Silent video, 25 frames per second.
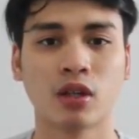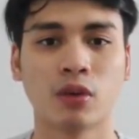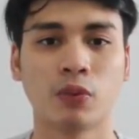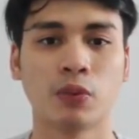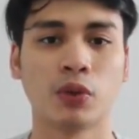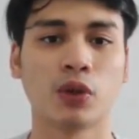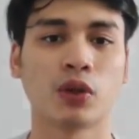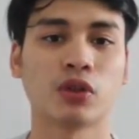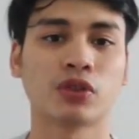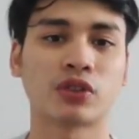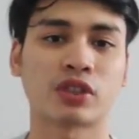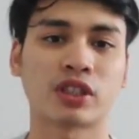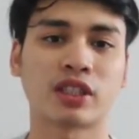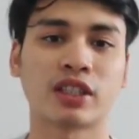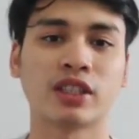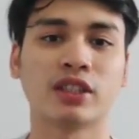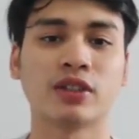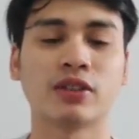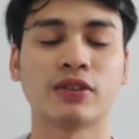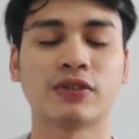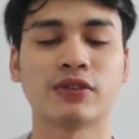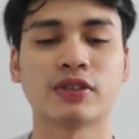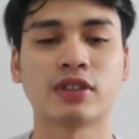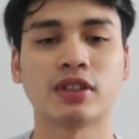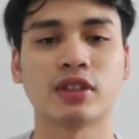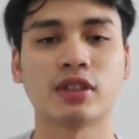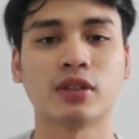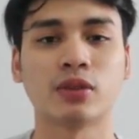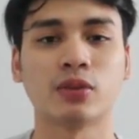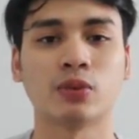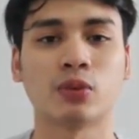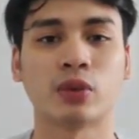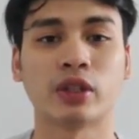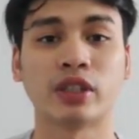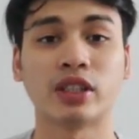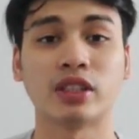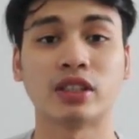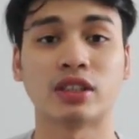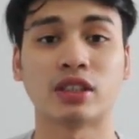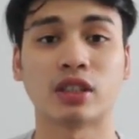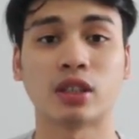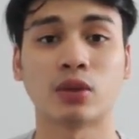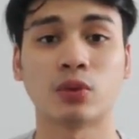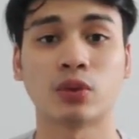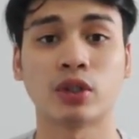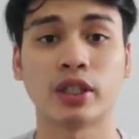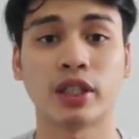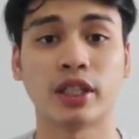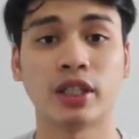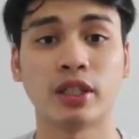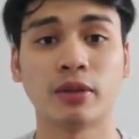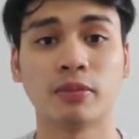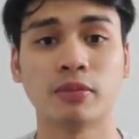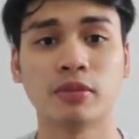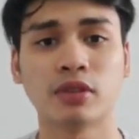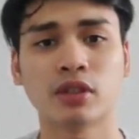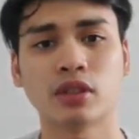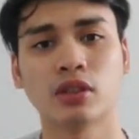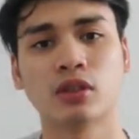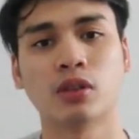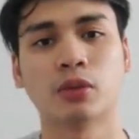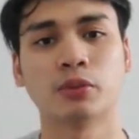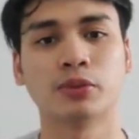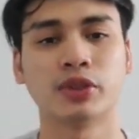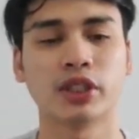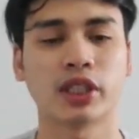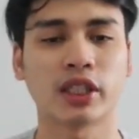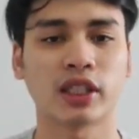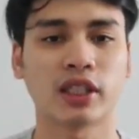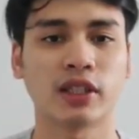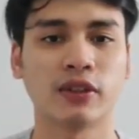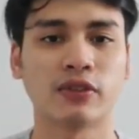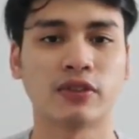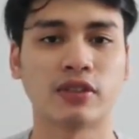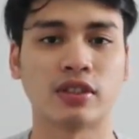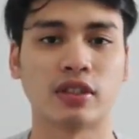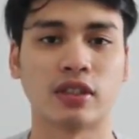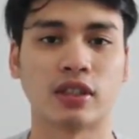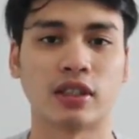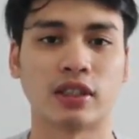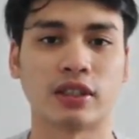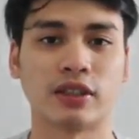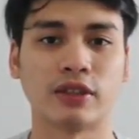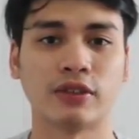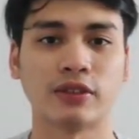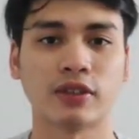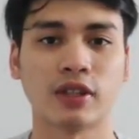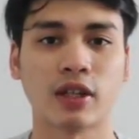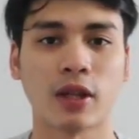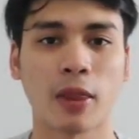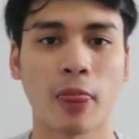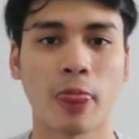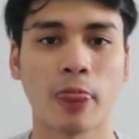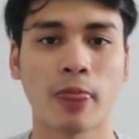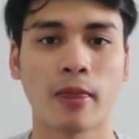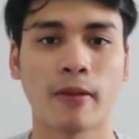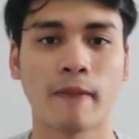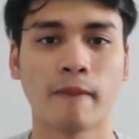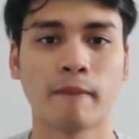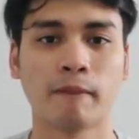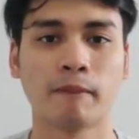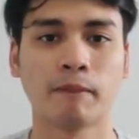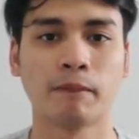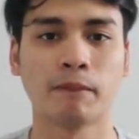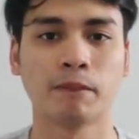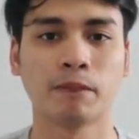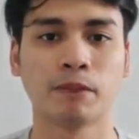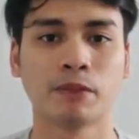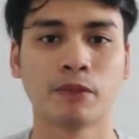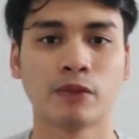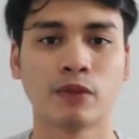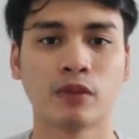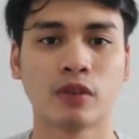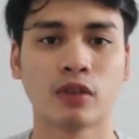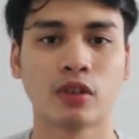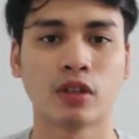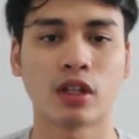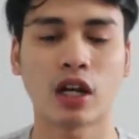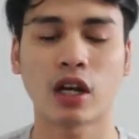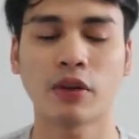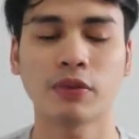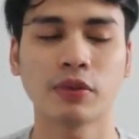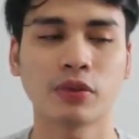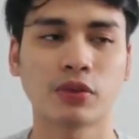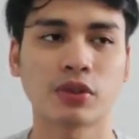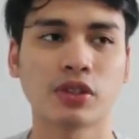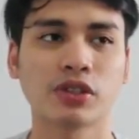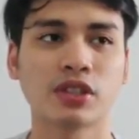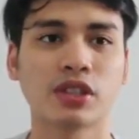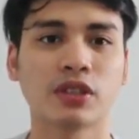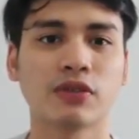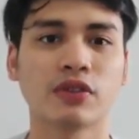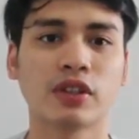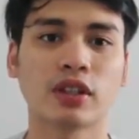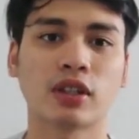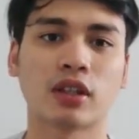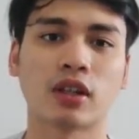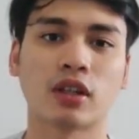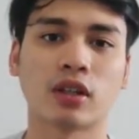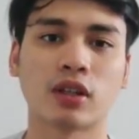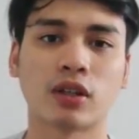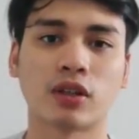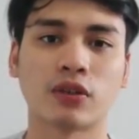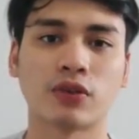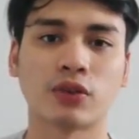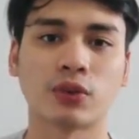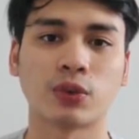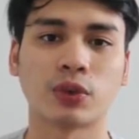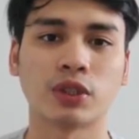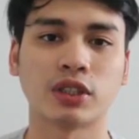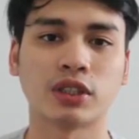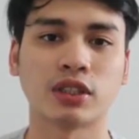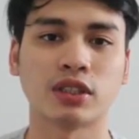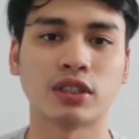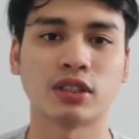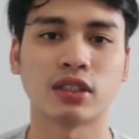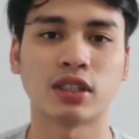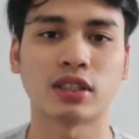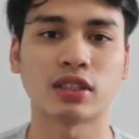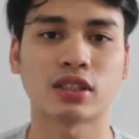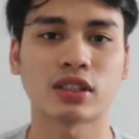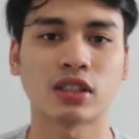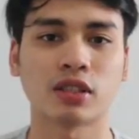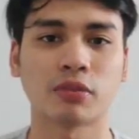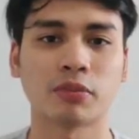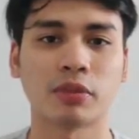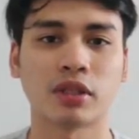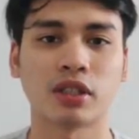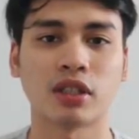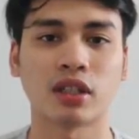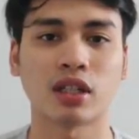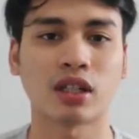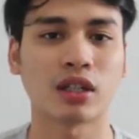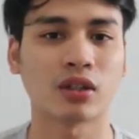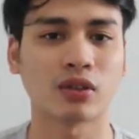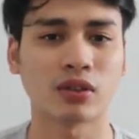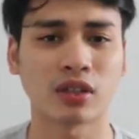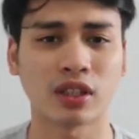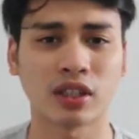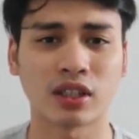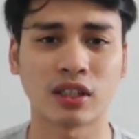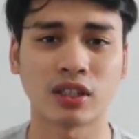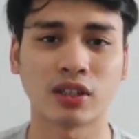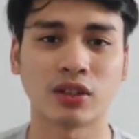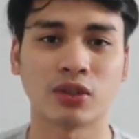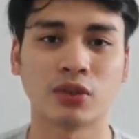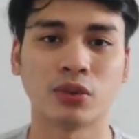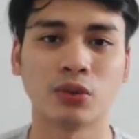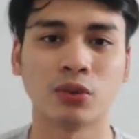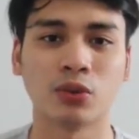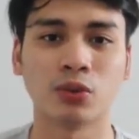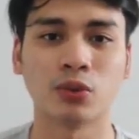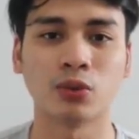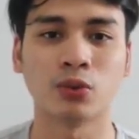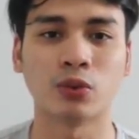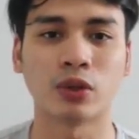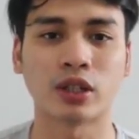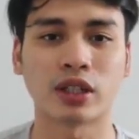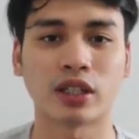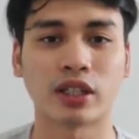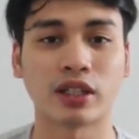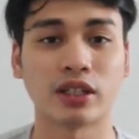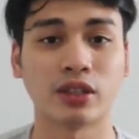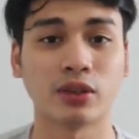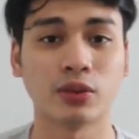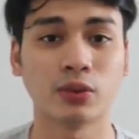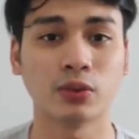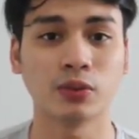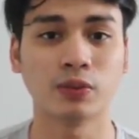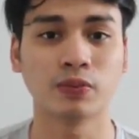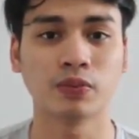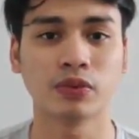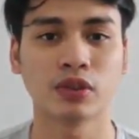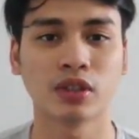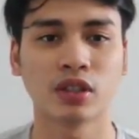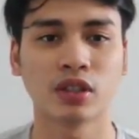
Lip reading: We're all trying to find what is our aims and objectives in life. I've been receiving a lot of questions asking me how can I do what I do?